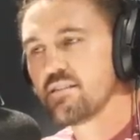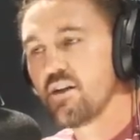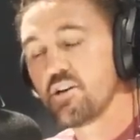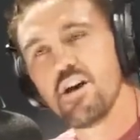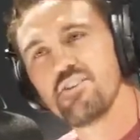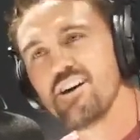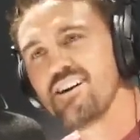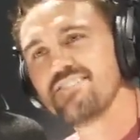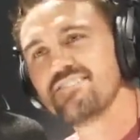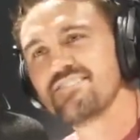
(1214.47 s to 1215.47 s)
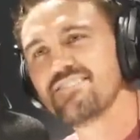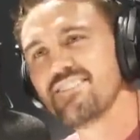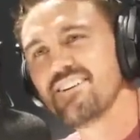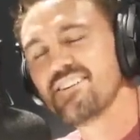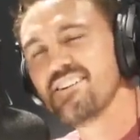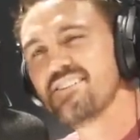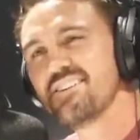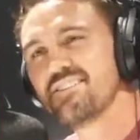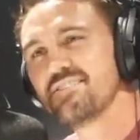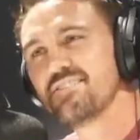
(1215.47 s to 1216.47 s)
I don't know. I don't
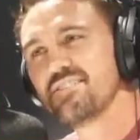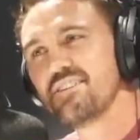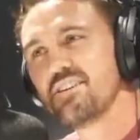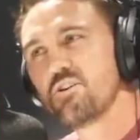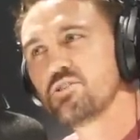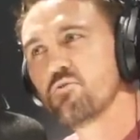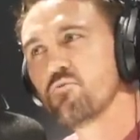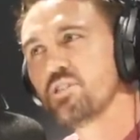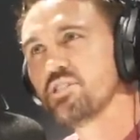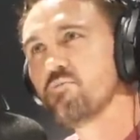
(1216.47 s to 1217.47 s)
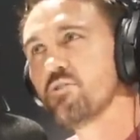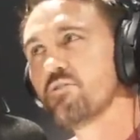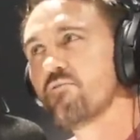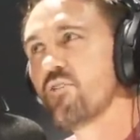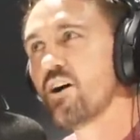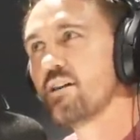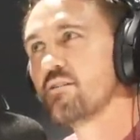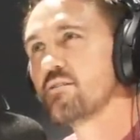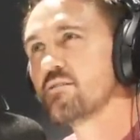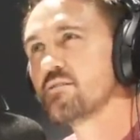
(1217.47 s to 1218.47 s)
know. Because he originally wanted to fight
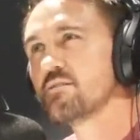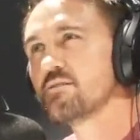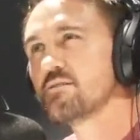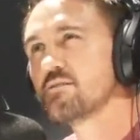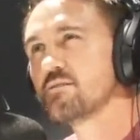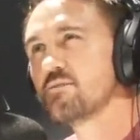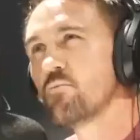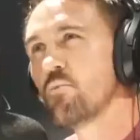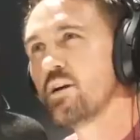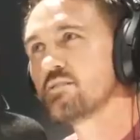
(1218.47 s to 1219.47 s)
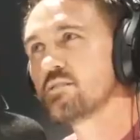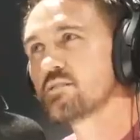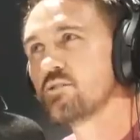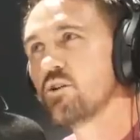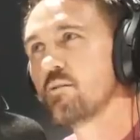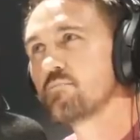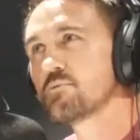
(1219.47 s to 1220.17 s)
Wesley Snipes.